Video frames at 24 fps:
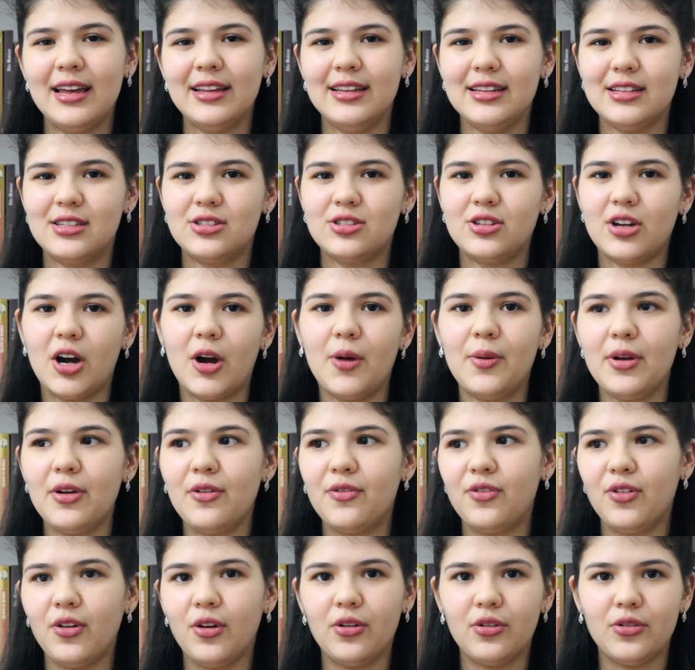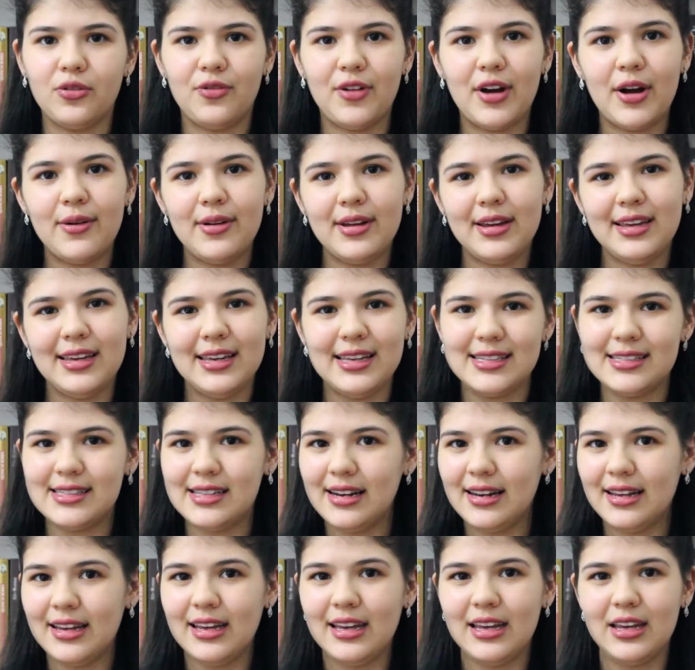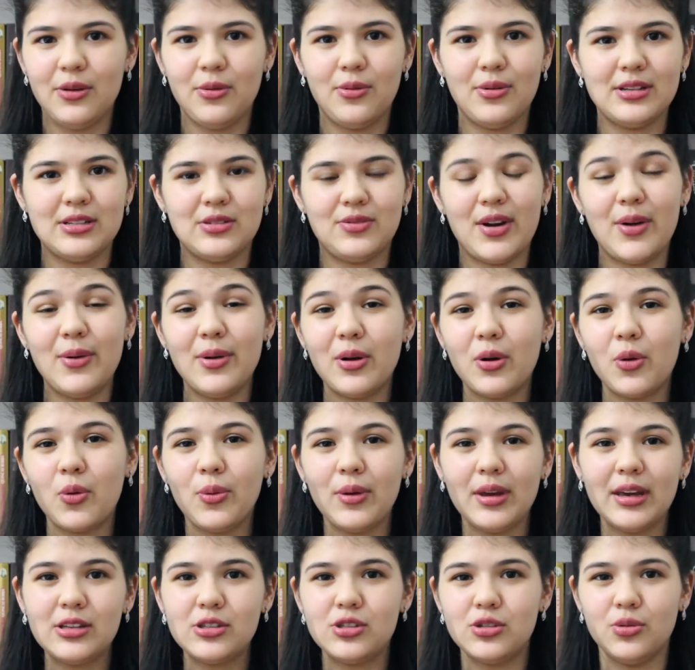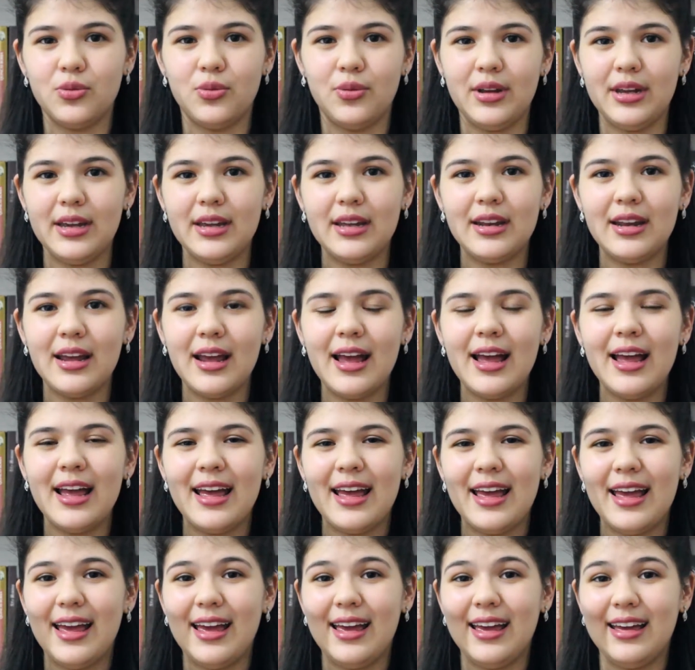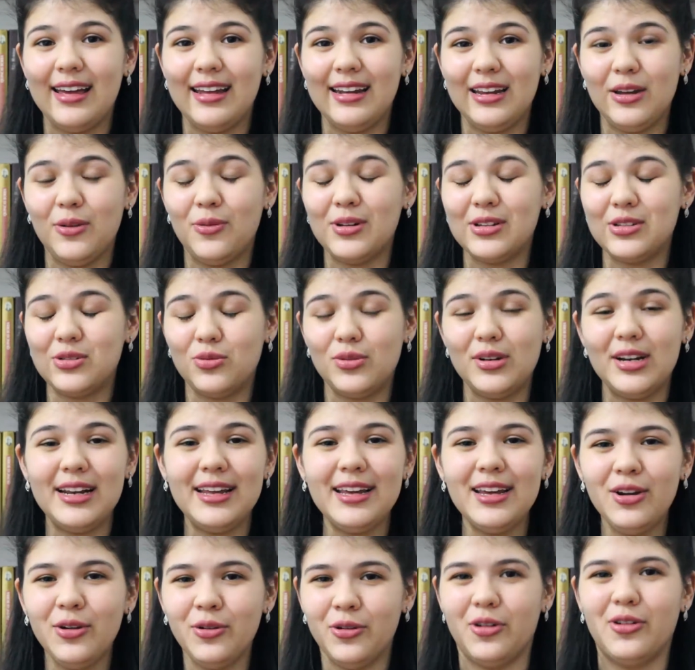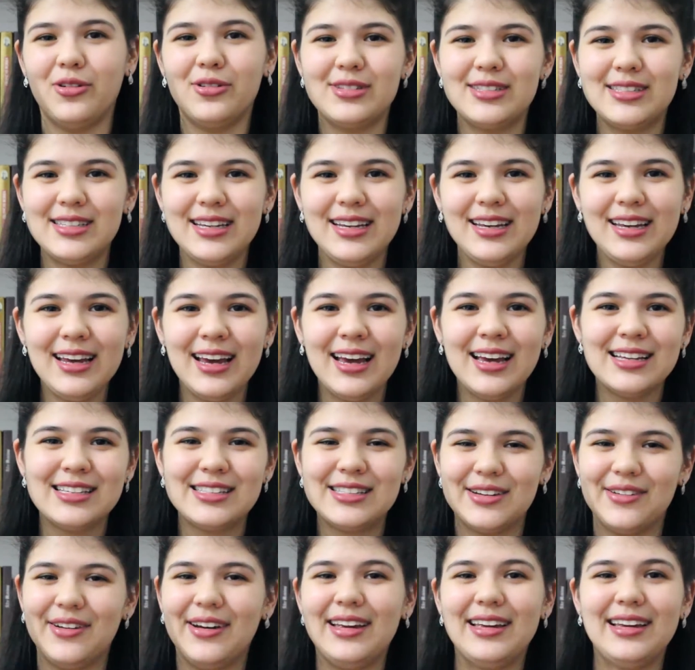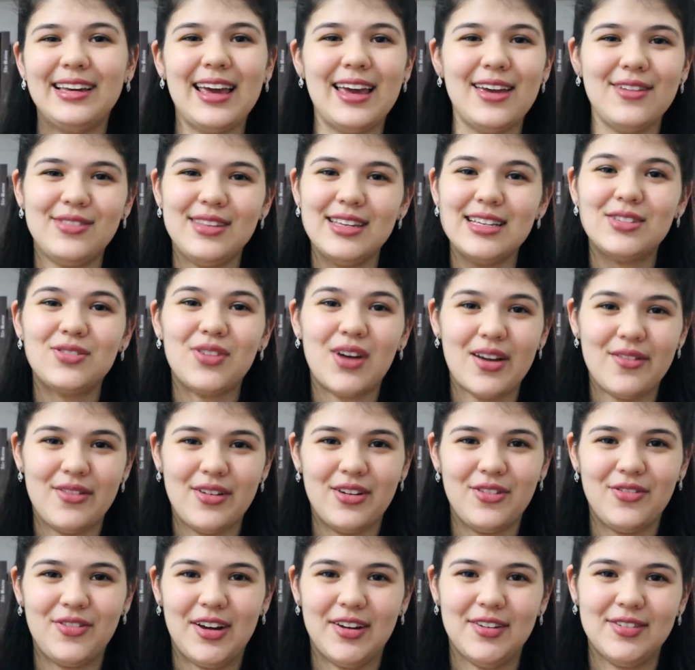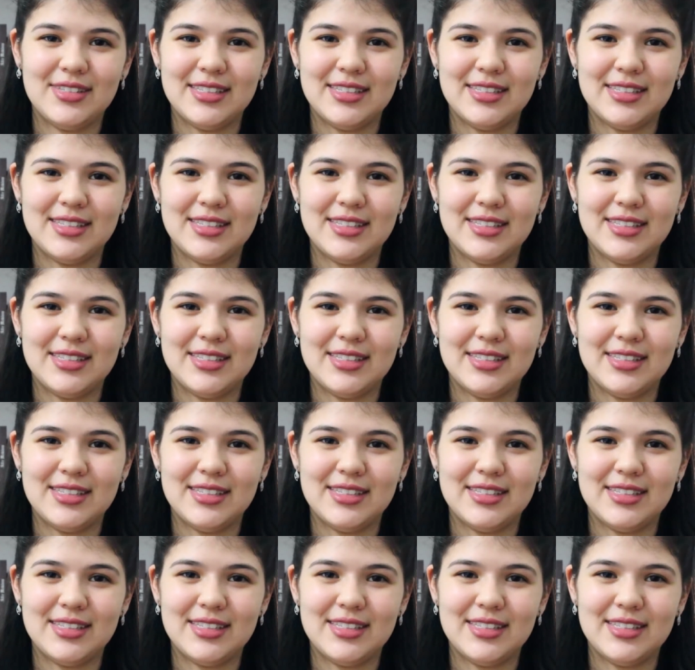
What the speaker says: The story flowed very easily, it was very quick to read and it was really engrossing, so I gave this 5 out of 5